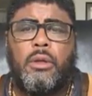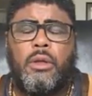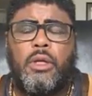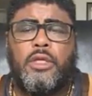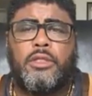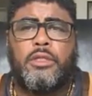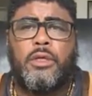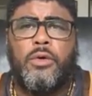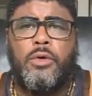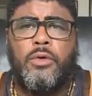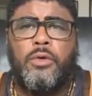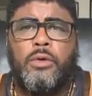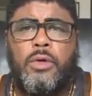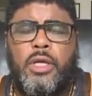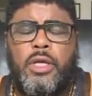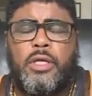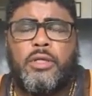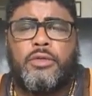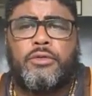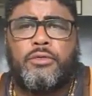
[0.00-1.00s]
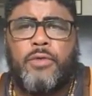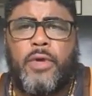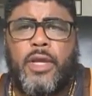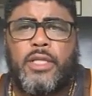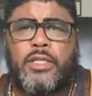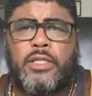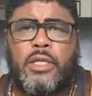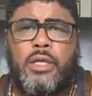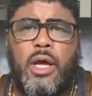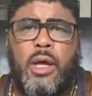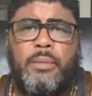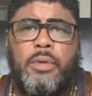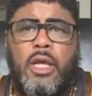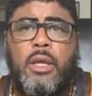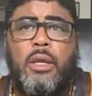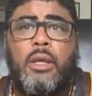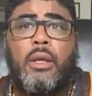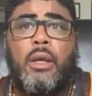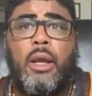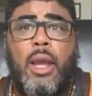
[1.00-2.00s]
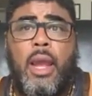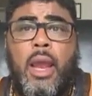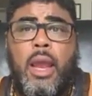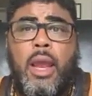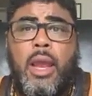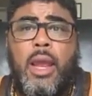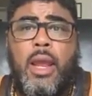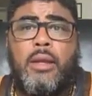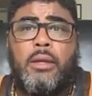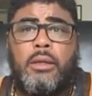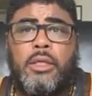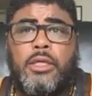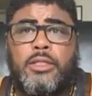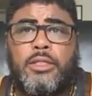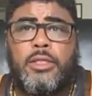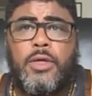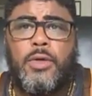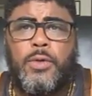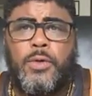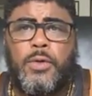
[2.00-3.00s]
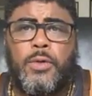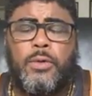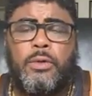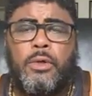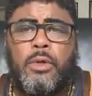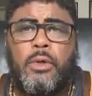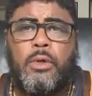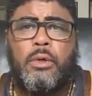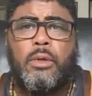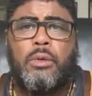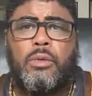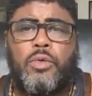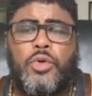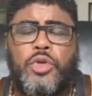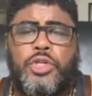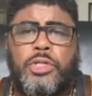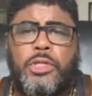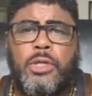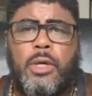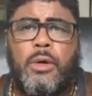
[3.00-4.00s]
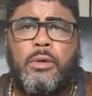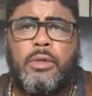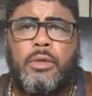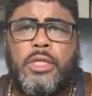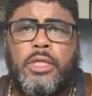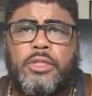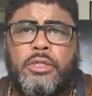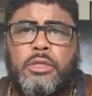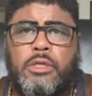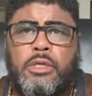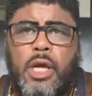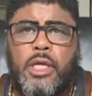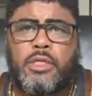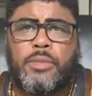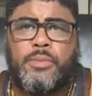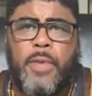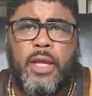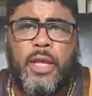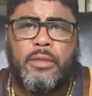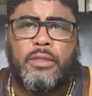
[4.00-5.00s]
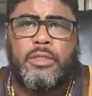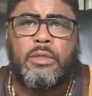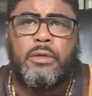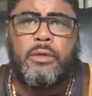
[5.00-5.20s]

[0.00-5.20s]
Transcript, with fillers: is who he is raising up, and is who were shown his judgments.